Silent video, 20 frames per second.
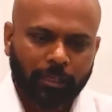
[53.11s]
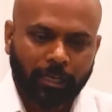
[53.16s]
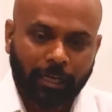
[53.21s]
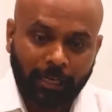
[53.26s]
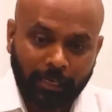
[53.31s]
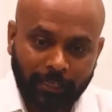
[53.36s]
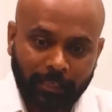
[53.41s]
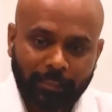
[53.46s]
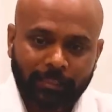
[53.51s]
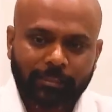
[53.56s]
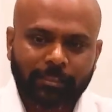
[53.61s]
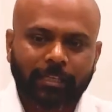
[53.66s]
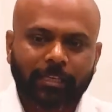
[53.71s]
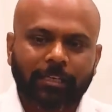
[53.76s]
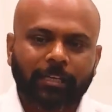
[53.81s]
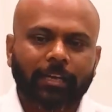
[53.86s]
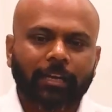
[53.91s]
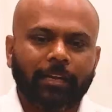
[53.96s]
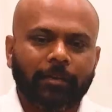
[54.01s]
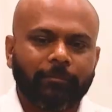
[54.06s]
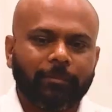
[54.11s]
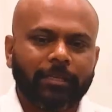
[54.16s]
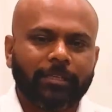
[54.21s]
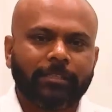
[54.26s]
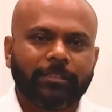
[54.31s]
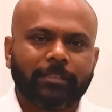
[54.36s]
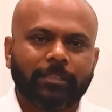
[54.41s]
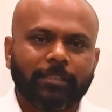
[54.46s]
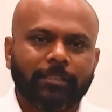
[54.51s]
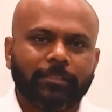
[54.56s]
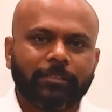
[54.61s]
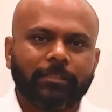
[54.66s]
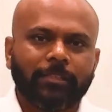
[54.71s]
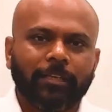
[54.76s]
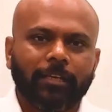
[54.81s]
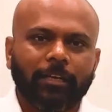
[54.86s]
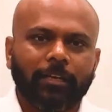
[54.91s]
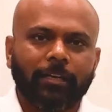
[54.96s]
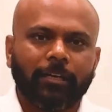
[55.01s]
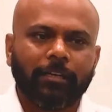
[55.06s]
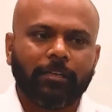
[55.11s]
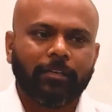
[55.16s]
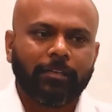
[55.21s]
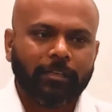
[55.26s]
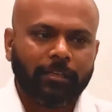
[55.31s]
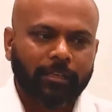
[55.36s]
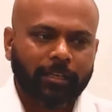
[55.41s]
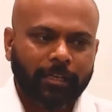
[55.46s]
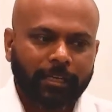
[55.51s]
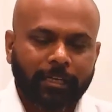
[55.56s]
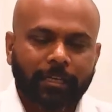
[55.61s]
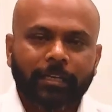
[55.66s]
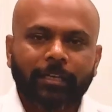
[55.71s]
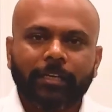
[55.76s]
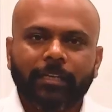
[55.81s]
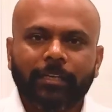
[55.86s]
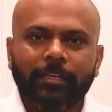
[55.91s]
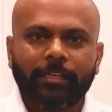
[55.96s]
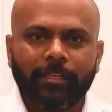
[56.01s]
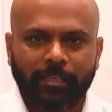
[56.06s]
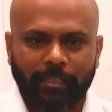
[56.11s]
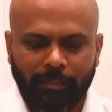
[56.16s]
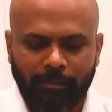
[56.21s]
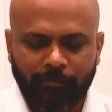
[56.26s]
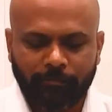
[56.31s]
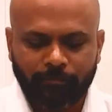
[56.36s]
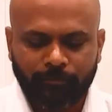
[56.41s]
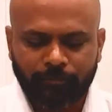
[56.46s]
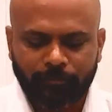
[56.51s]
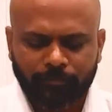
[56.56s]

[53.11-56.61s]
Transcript: understand climate change in detail.